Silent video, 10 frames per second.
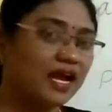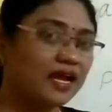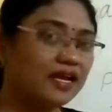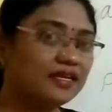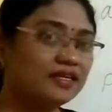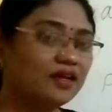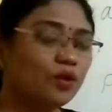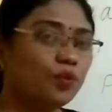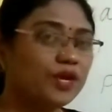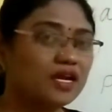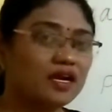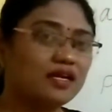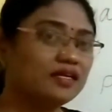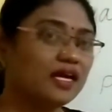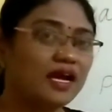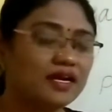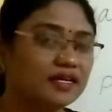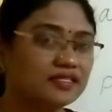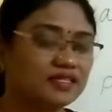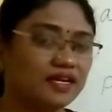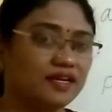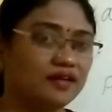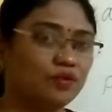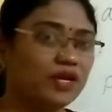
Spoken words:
and we can't understand